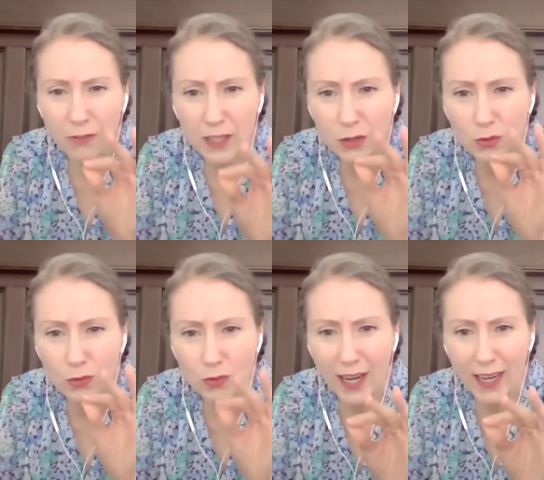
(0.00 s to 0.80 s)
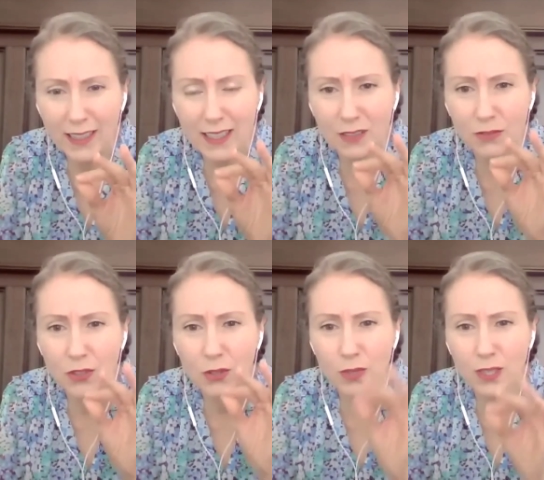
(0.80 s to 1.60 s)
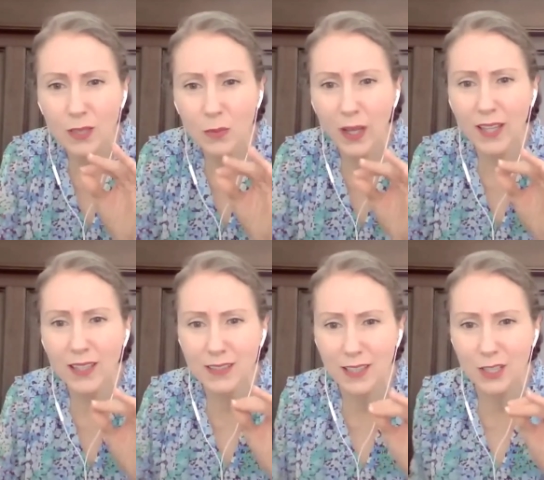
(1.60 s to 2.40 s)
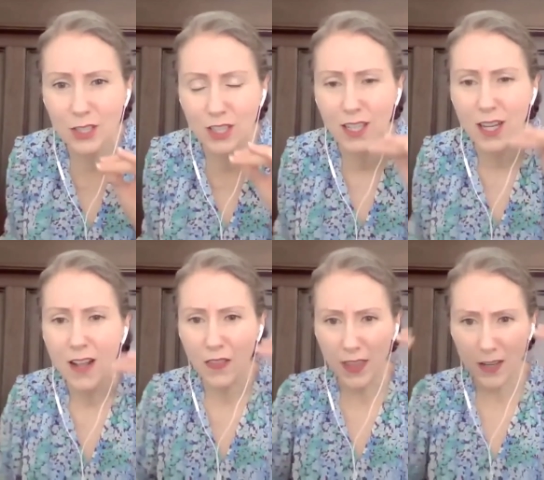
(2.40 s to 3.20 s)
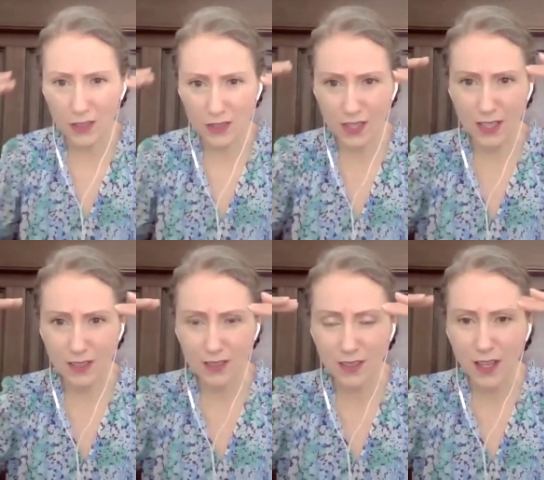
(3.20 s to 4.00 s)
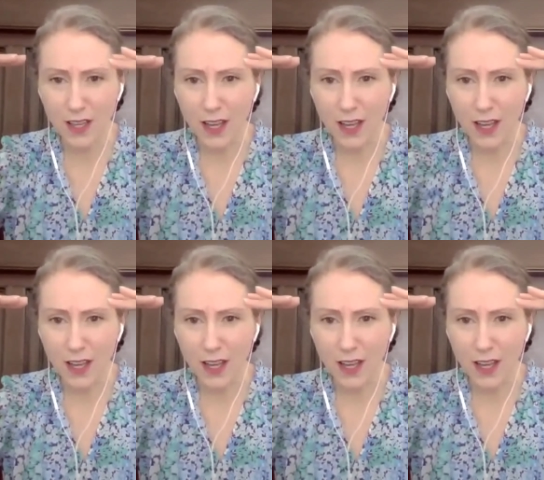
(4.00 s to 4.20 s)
feels right. Like, if you're really paying attention, there's this